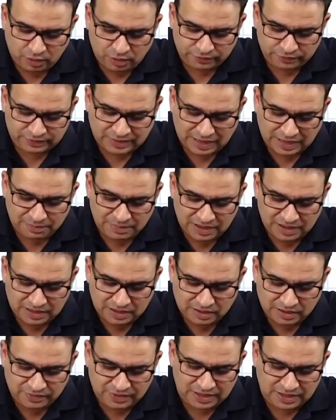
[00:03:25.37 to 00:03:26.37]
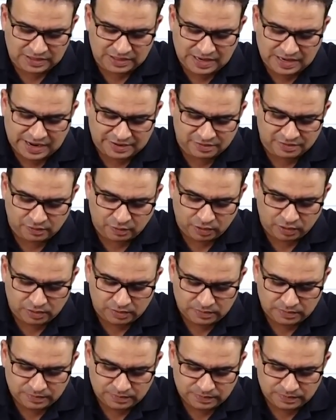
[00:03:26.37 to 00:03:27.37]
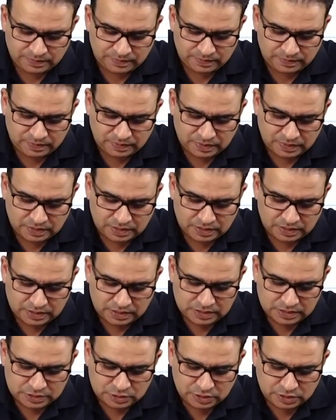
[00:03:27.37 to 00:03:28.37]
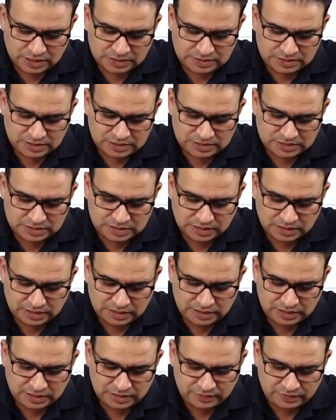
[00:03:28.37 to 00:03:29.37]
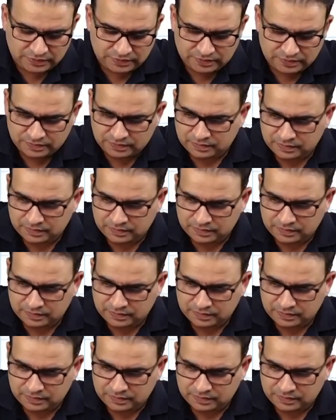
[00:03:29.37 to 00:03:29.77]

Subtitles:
ophthalmic nerve in the lateral wall. So there is this third nerve,